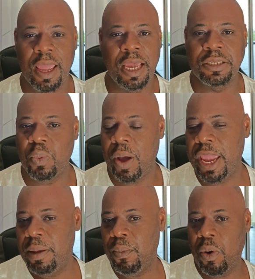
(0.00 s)
is
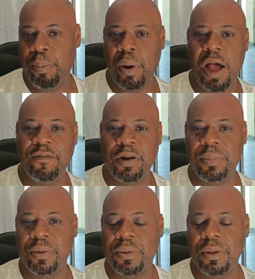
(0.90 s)
way more
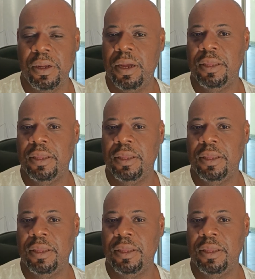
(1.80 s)
profitable